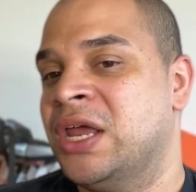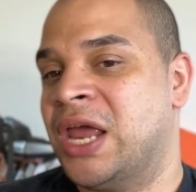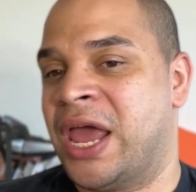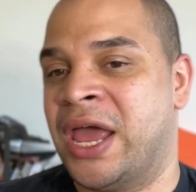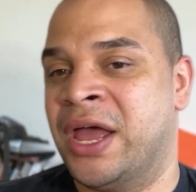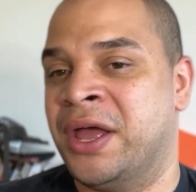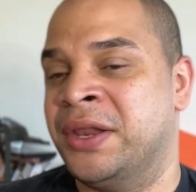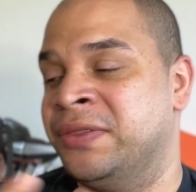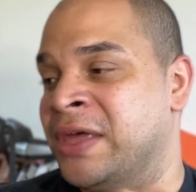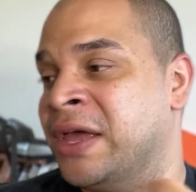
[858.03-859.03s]

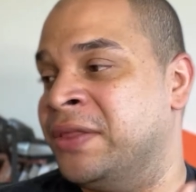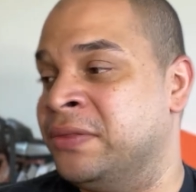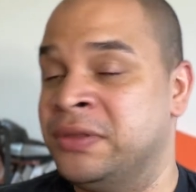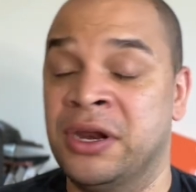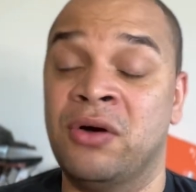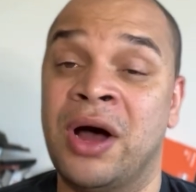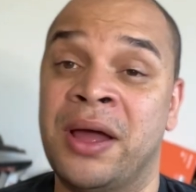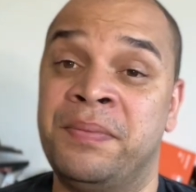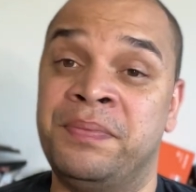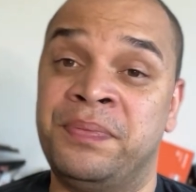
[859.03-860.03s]
And then,
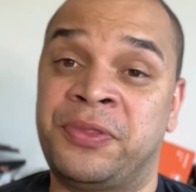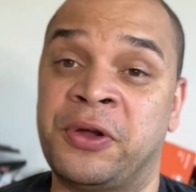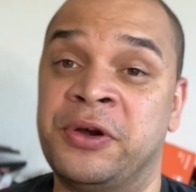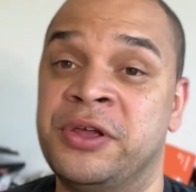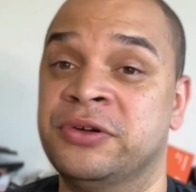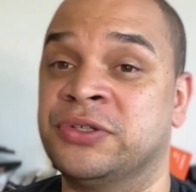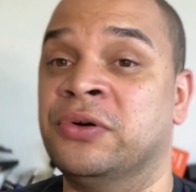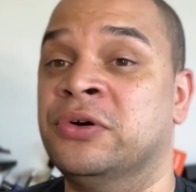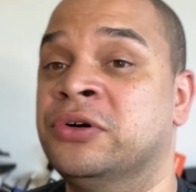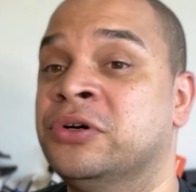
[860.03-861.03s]
I'm 30 years
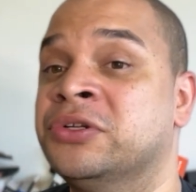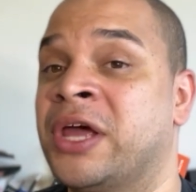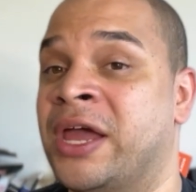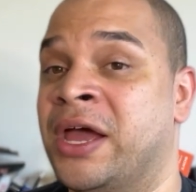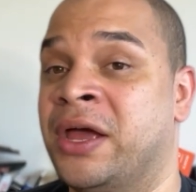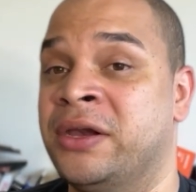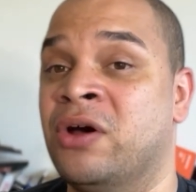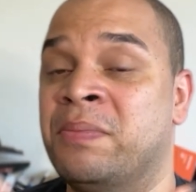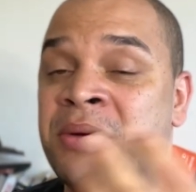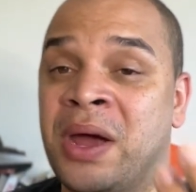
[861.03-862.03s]
old, and
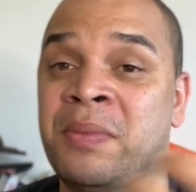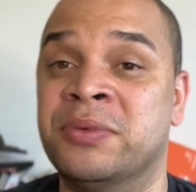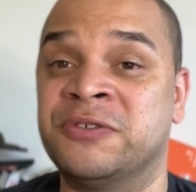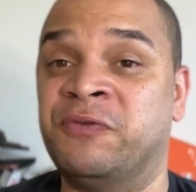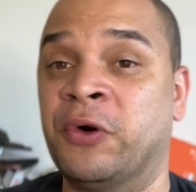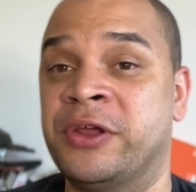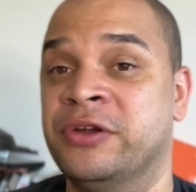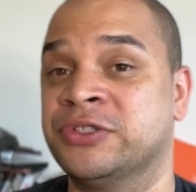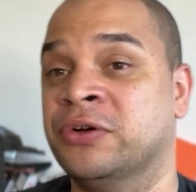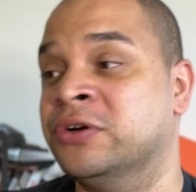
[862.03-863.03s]
I'm almost 40
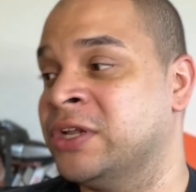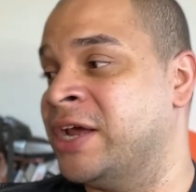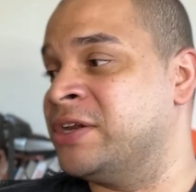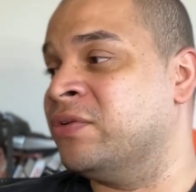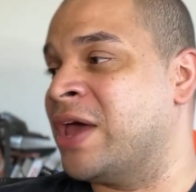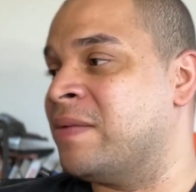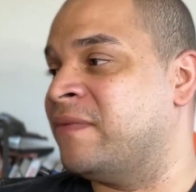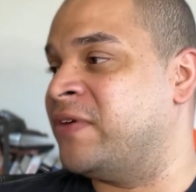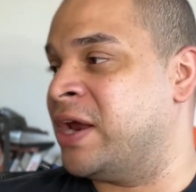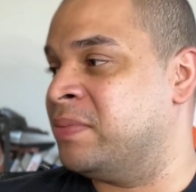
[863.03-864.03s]
years old, and I don't have a
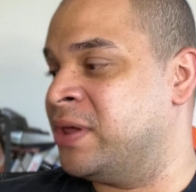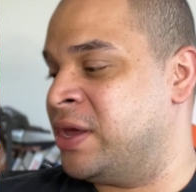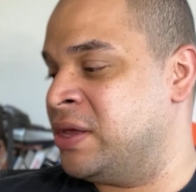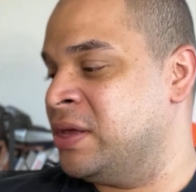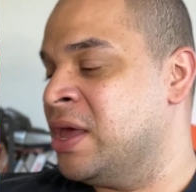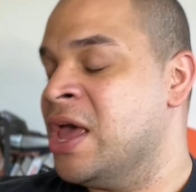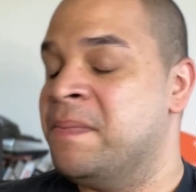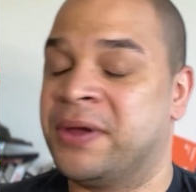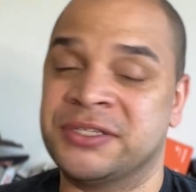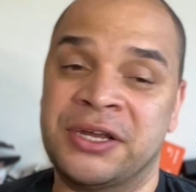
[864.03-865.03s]
family
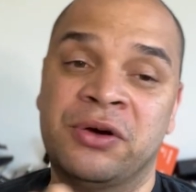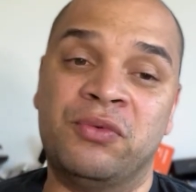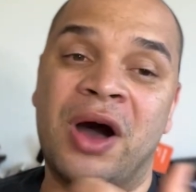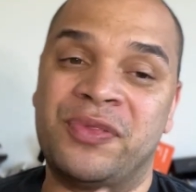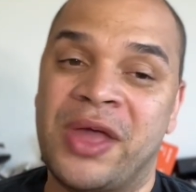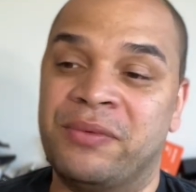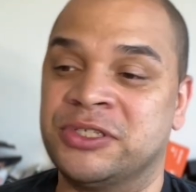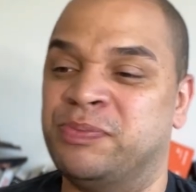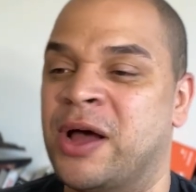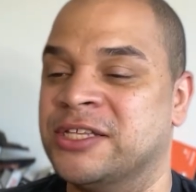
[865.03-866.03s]
because I don't want that
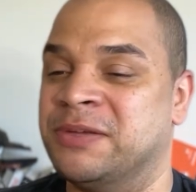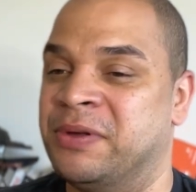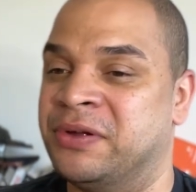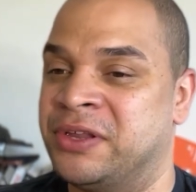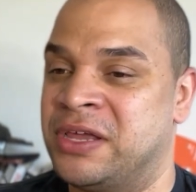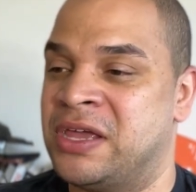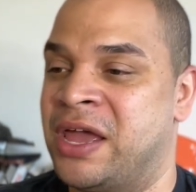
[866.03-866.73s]
responsibility.